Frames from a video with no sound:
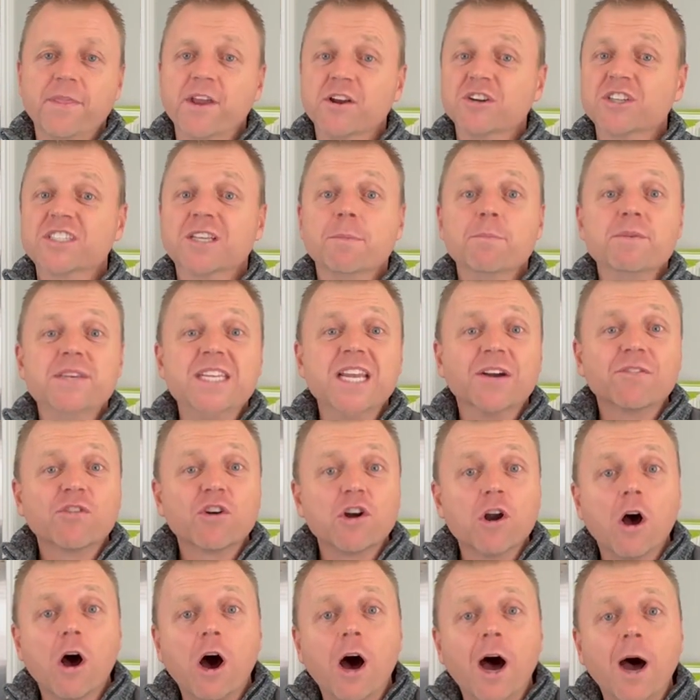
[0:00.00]
There's some
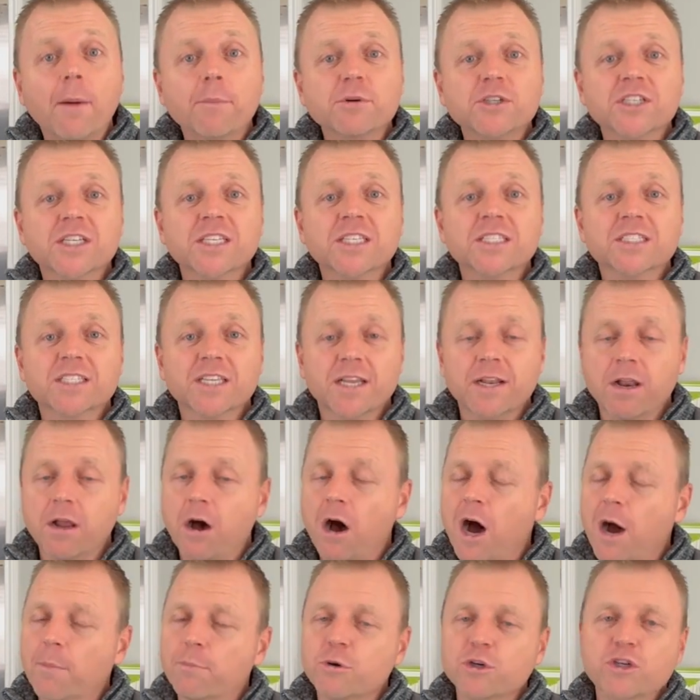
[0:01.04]
different options and
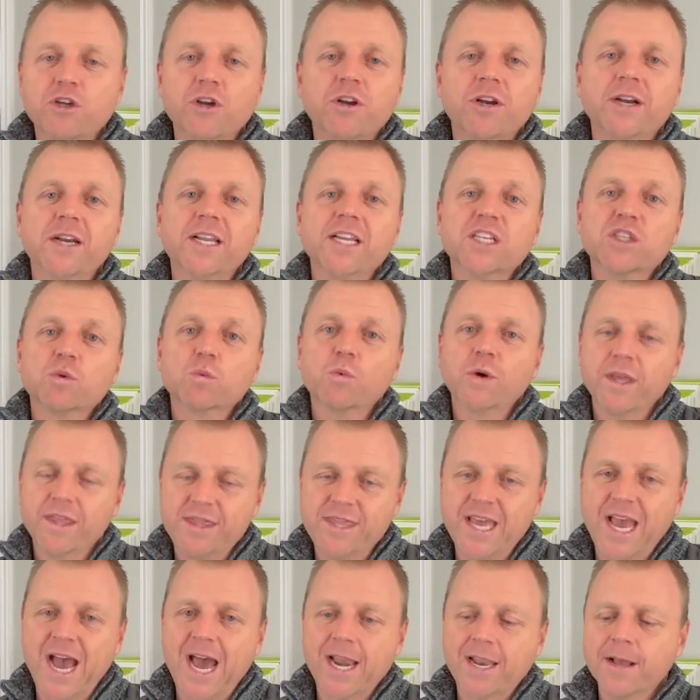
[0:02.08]
opportunities with
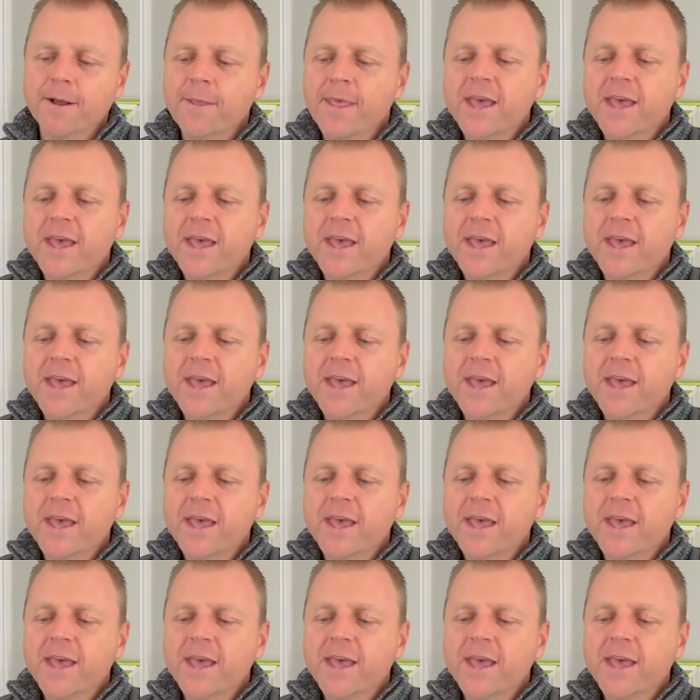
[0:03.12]
that.